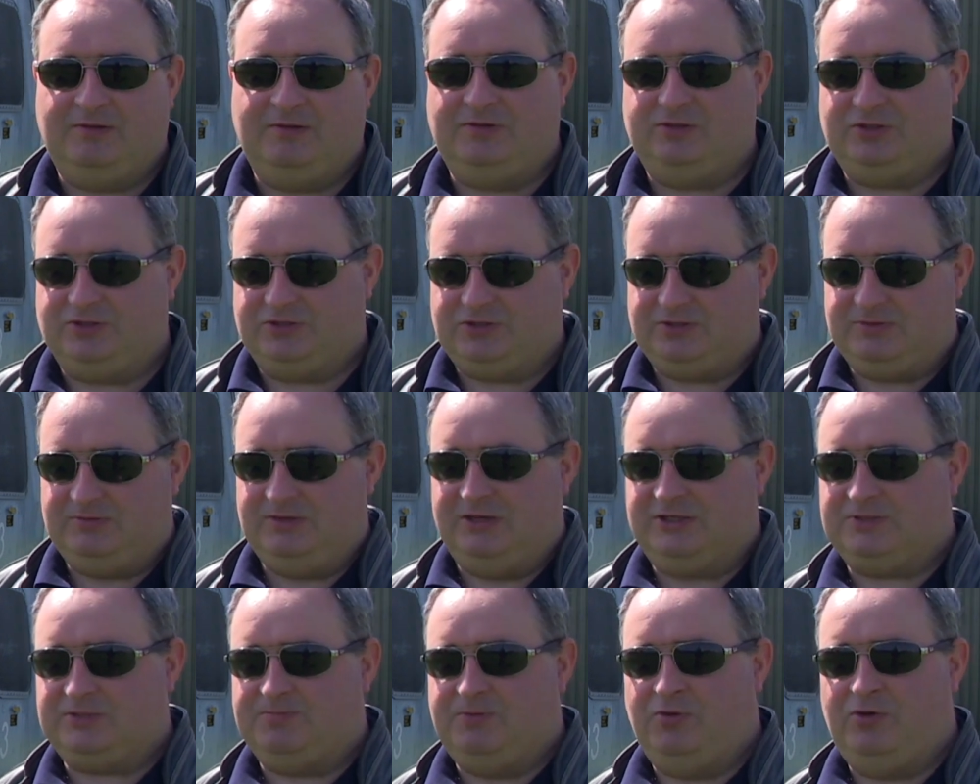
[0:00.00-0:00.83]
just
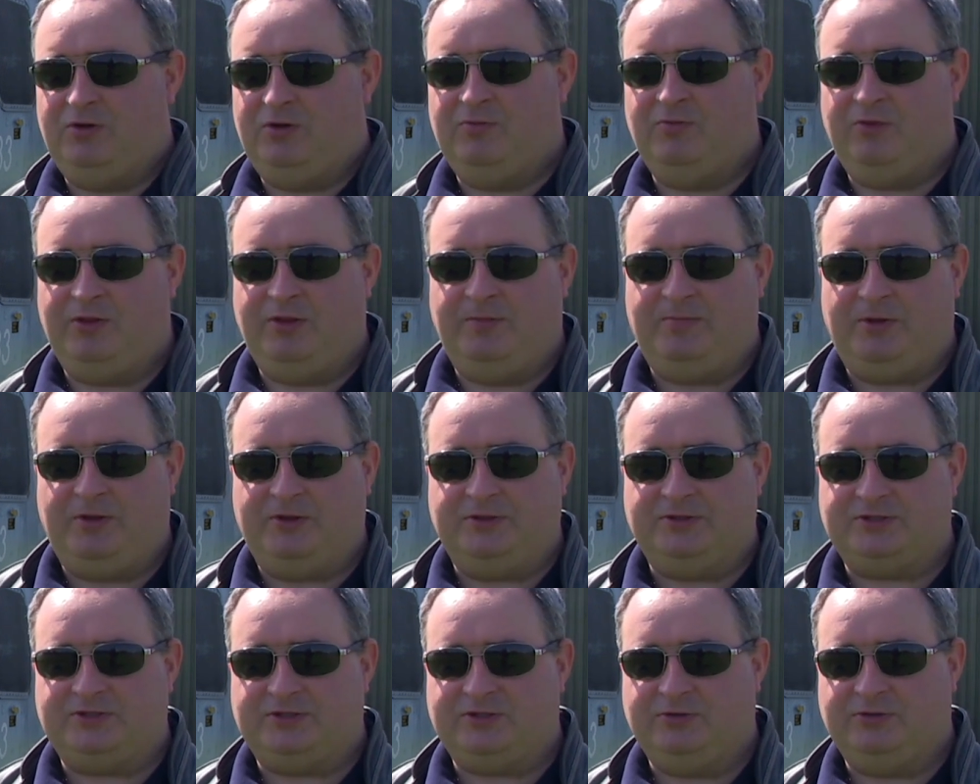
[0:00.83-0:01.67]
exploring what the
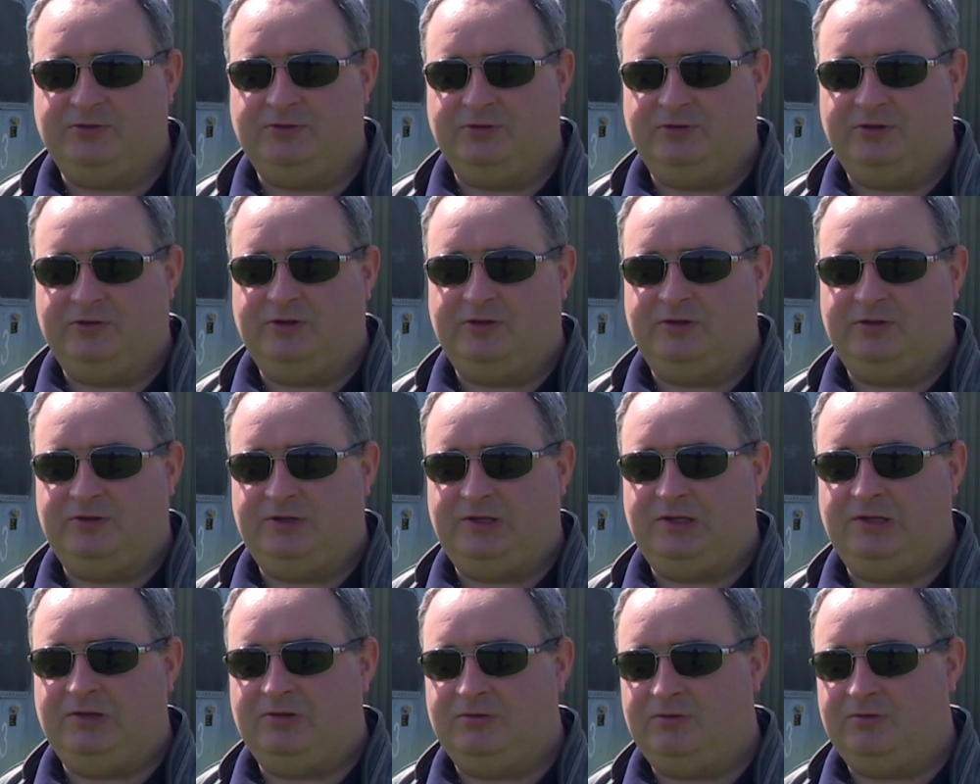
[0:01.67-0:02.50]
buttons do on the you
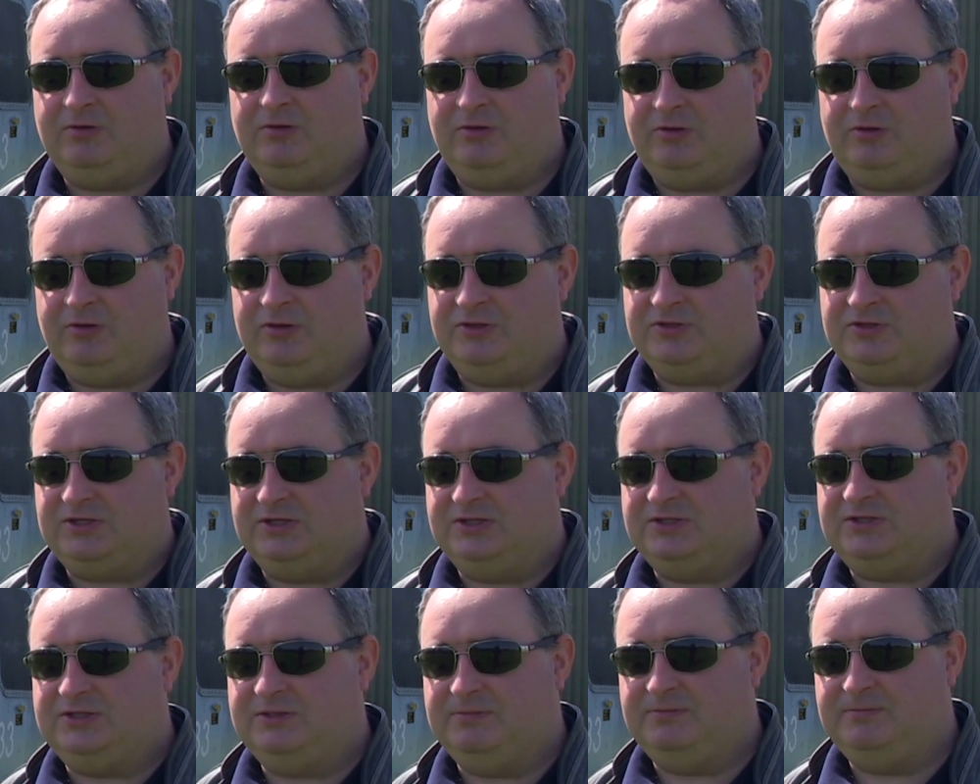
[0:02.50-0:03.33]
know on the
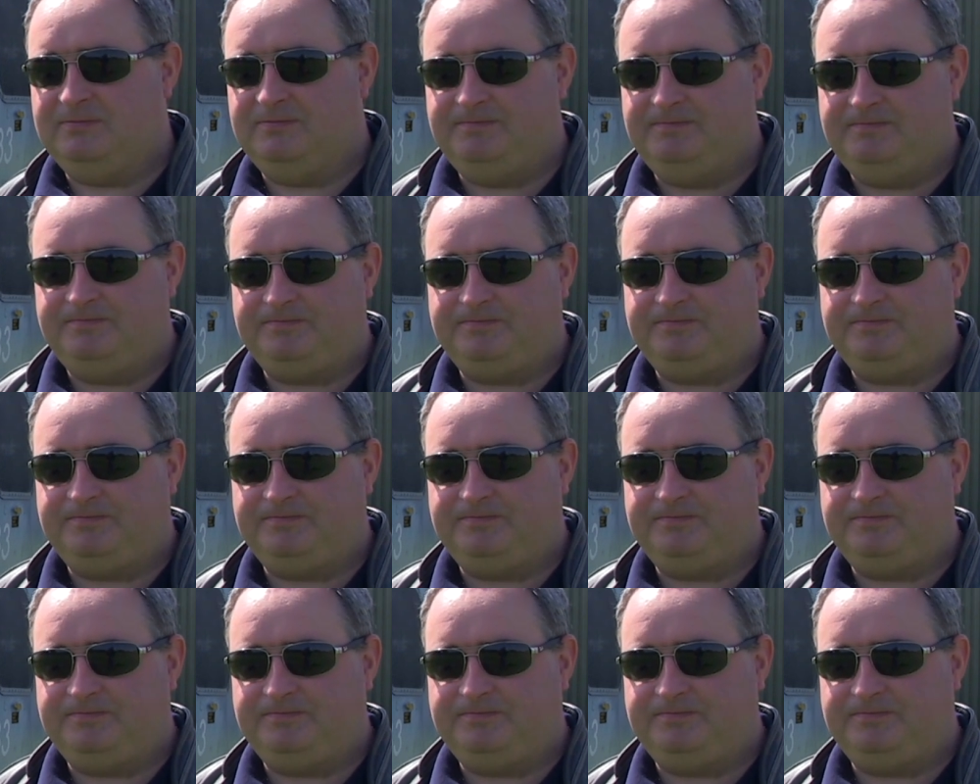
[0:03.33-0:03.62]
system